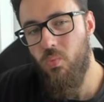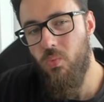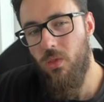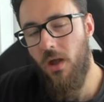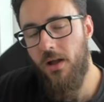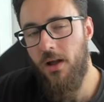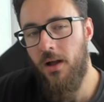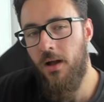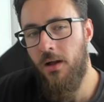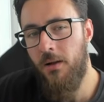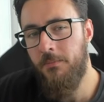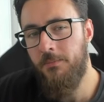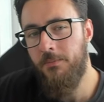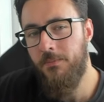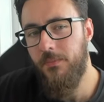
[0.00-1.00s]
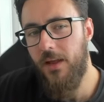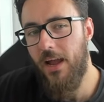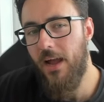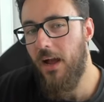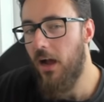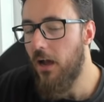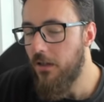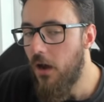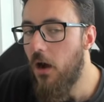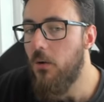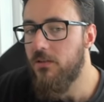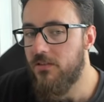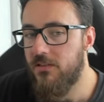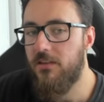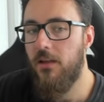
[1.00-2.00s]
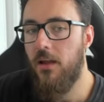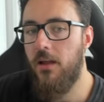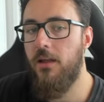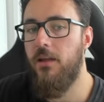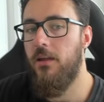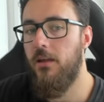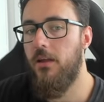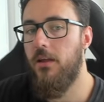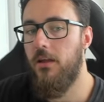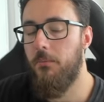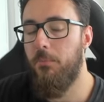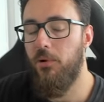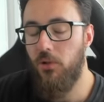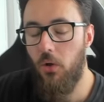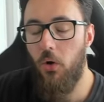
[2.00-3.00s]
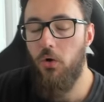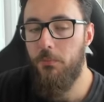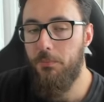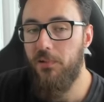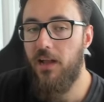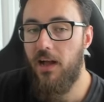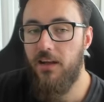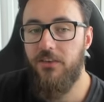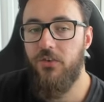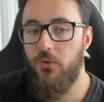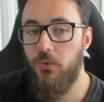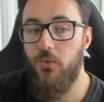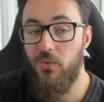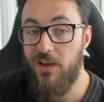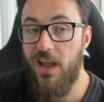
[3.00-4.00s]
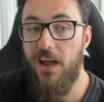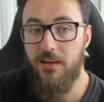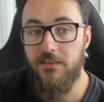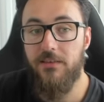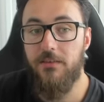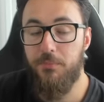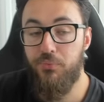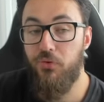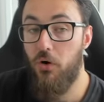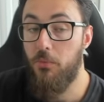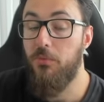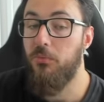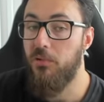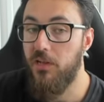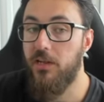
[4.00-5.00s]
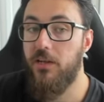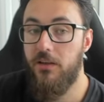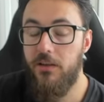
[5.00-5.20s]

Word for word: Um, I, I would say below plat two, yes, probably.